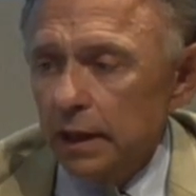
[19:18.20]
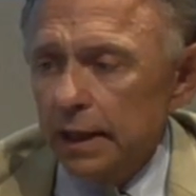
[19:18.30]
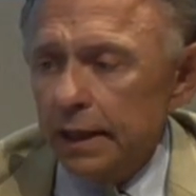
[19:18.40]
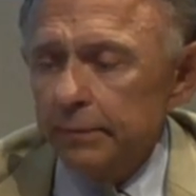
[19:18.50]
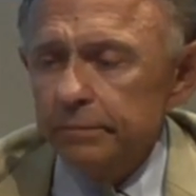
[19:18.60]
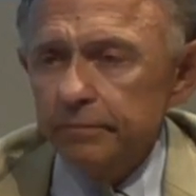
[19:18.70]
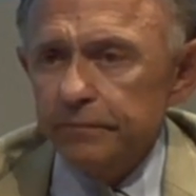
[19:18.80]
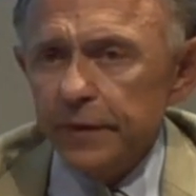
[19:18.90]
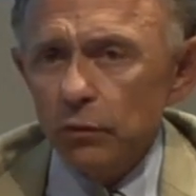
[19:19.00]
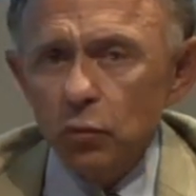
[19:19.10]
Um,
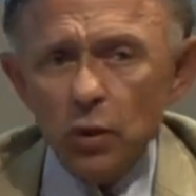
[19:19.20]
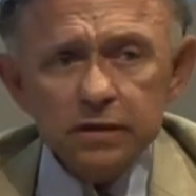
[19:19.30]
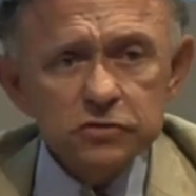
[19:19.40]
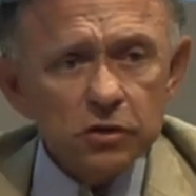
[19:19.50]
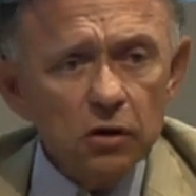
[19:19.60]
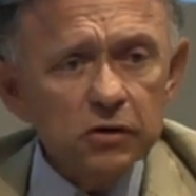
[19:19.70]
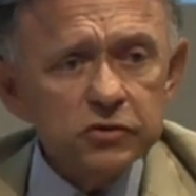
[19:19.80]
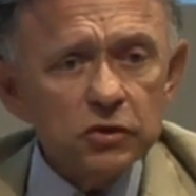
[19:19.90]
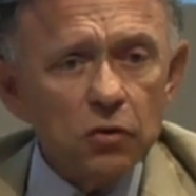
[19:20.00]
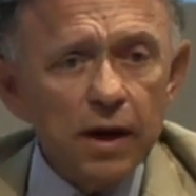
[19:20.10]
what's
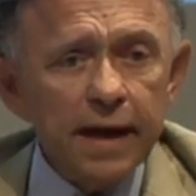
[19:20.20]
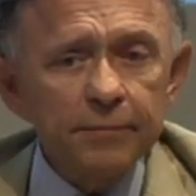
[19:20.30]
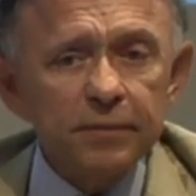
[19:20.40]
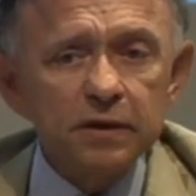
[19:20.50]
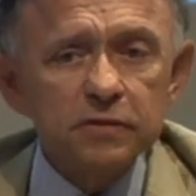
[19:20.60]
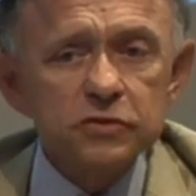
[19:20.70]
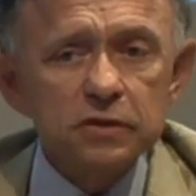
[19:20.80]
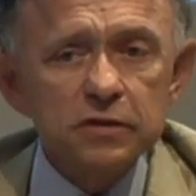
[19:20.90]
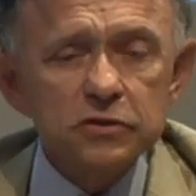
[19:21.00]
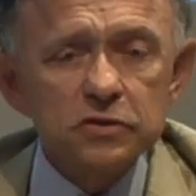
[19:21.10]
also happened is,
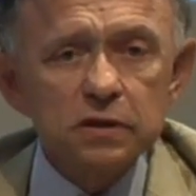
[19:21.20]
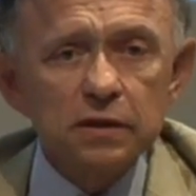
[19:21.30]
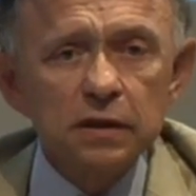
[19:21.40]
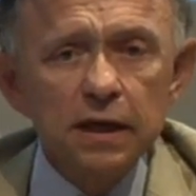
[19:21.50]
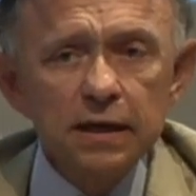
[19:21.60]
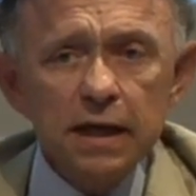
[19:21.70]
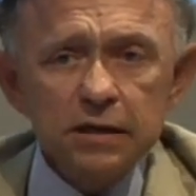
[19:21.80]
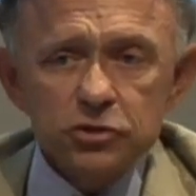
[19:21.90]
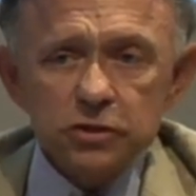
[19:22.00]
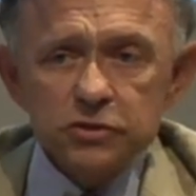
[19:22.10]
is uh,
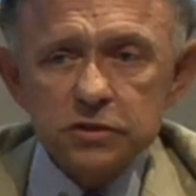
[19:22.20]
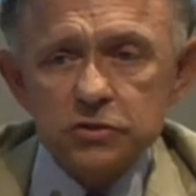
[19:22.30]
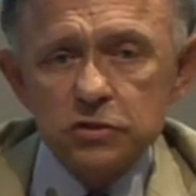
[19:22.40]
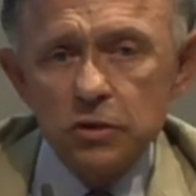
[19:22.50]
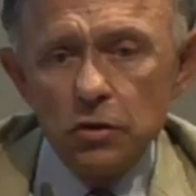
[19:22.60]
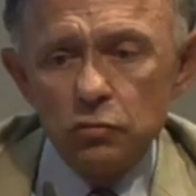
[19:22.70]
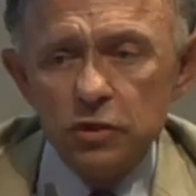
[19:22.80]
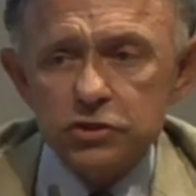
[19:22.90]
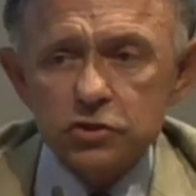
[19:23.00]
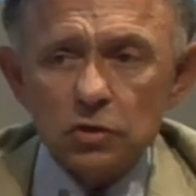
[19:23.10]
not just this
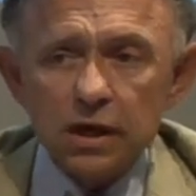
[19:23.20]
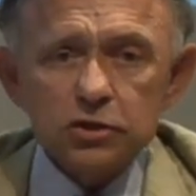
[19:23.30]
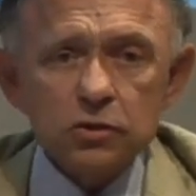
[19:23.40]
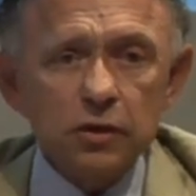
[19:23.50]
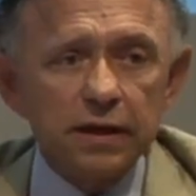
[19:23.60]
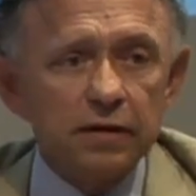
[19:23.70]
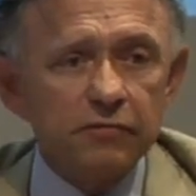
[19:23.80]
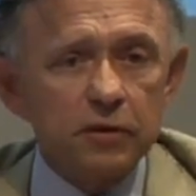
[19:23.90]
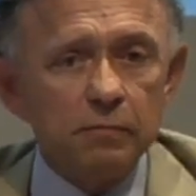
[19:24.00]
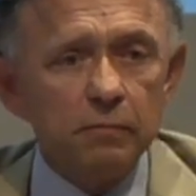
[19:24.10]
restructuring
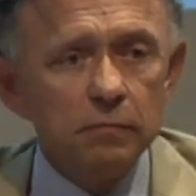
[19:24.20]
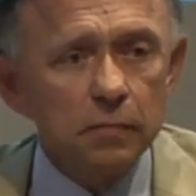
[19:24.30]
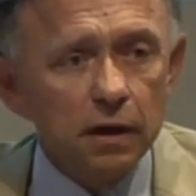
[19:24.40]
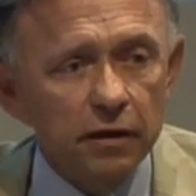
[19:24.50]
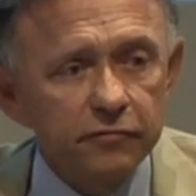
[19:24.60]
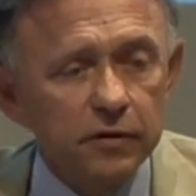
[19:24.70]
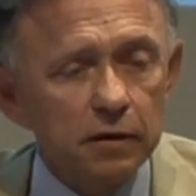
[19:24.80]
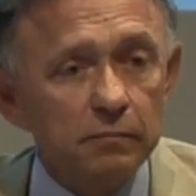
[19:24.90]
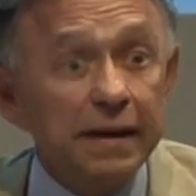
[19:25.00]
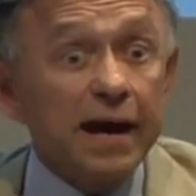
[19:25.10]
of the, of
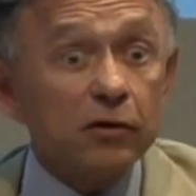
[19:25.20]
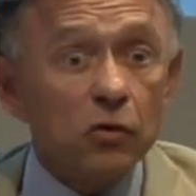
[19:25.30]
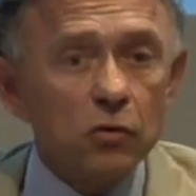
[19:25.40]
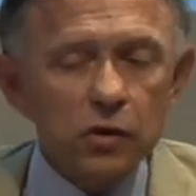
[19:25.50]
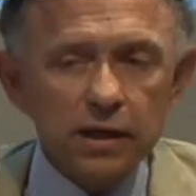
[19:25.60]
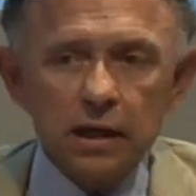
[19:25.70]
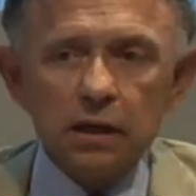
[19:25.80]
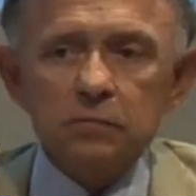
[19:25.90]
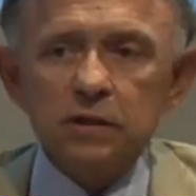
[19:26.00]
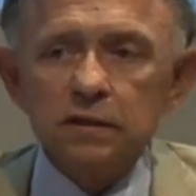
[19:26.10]
the macro
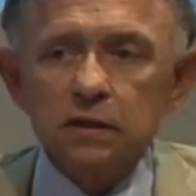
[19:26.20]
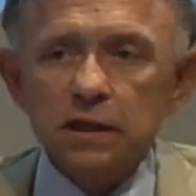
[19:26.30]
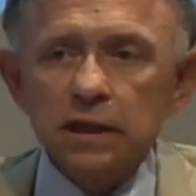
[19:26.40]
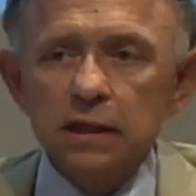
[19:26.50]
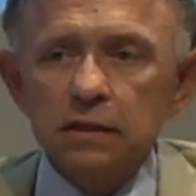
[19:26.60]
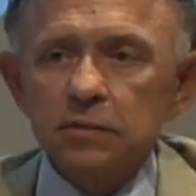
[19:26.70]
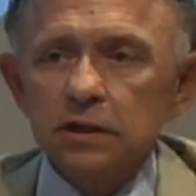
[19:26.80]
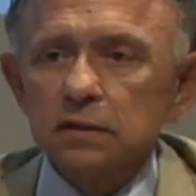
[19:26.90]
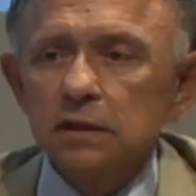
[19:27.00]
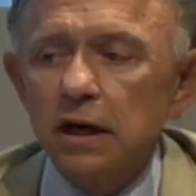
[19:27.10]
economy, the
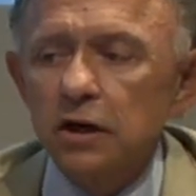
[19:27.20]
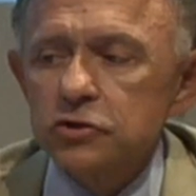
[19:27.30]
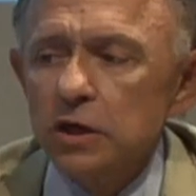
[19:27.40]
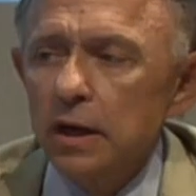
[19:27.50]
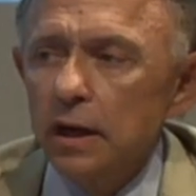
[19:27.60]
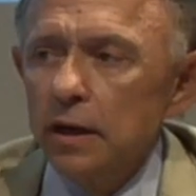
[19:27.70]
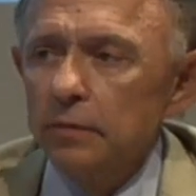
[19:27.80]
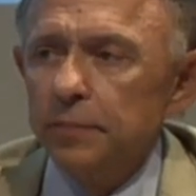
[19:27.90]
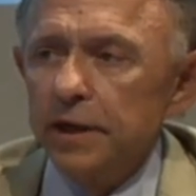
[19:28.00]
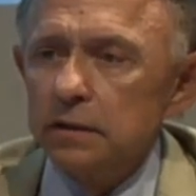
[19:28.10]
economy at large,
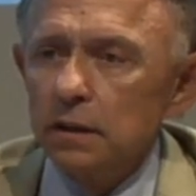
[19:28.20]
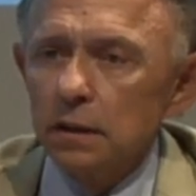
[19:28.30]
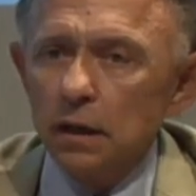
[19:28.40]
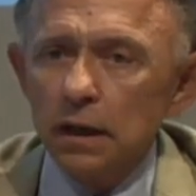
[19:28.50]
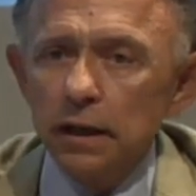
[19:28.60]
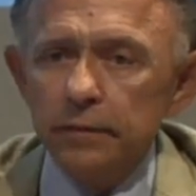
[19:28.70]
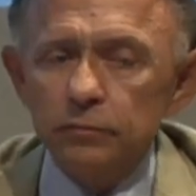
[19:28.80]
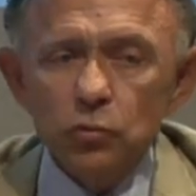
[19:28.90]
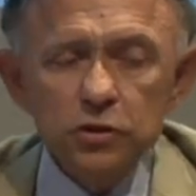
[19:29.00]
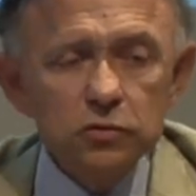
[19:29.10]
but
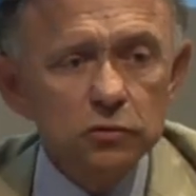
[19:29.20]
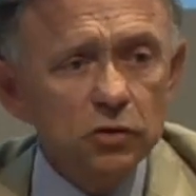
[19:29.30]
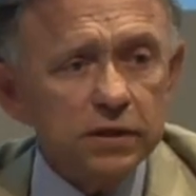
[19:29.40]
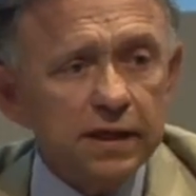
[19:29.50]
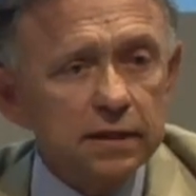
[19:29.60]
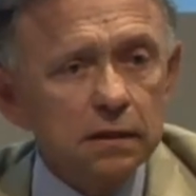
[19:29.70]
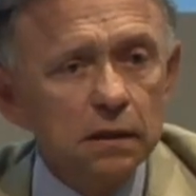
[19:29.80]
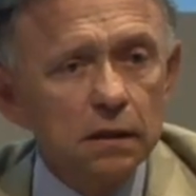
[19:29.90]
um, when you look at,